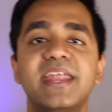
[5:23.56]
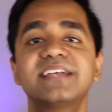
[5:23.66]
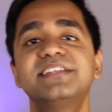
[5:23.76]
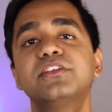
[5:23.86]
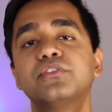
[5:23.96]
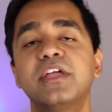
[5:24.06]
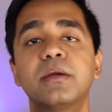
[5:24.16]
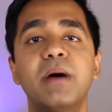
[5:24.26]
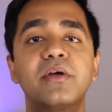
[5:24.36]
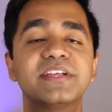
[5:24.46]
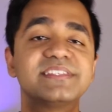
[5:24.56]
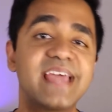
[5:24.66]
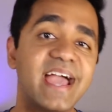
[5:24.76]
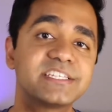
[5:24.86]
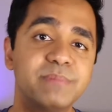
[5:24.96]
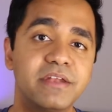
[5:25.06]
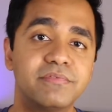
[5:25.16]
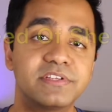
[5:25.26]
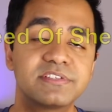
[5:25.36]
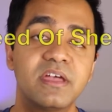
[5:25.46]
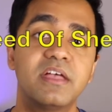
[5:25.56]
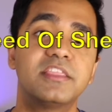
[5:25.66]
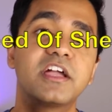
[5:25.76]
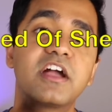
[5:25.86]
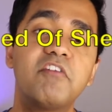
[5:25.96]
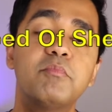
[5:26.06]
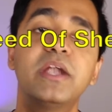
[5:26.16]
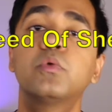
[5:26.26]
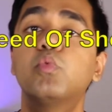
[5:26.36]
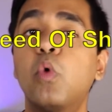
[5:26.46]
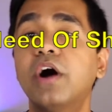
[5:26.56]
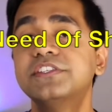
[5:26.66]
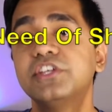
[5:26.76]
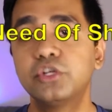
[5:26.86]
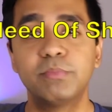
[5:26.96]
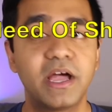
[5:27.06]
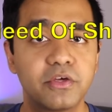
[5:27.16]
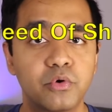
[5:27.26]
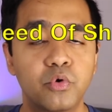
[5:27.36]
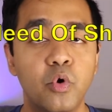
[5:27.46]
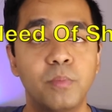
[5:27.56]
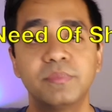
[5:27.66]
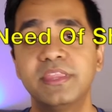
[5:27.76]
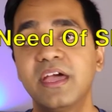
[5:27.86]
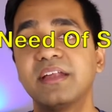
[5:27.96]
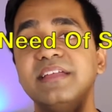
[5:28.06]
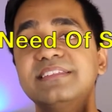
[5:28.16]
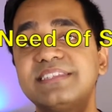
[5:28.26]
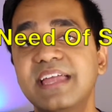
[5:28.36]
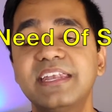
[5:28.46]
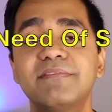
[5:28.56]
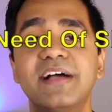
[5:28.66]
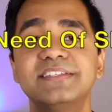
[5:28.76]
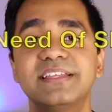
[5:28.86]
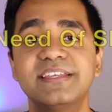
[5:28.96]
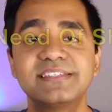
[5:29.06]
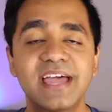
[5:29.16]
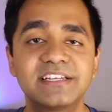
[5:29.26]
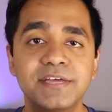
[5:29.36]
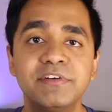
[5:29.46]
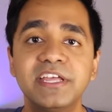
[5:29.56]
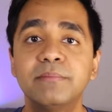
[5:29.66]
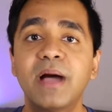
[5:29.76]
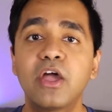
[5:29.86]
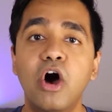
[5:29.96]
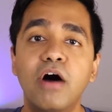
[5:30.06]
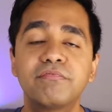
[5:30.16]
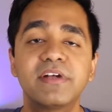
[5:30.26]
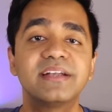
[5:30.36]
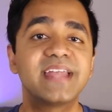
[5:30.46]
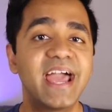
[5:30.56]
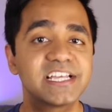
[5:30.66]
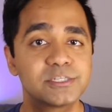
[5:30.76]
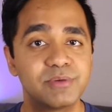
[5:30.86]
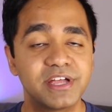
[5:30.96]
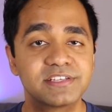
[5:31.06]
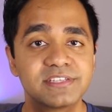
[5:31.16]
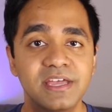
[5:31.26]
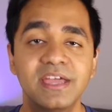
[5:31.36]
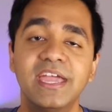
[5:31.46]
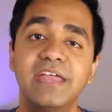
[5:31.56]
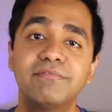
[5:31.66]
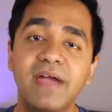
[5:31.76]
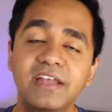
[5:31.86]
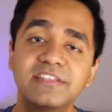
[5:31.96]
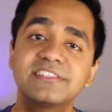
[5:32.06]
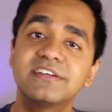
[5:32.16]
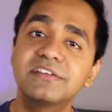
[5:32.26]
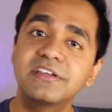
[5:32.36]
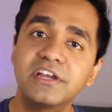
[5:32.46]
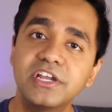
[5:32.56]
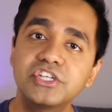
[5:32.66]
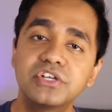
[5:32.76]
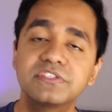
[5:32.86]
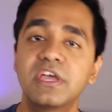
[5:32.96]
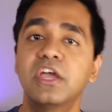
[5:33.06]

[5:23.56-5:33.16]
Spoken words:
next thing to think about is tax benefits. The government wants you to buy your own home. They are incentivizing this activity by offering tax breaks. In fact, in certain conditions,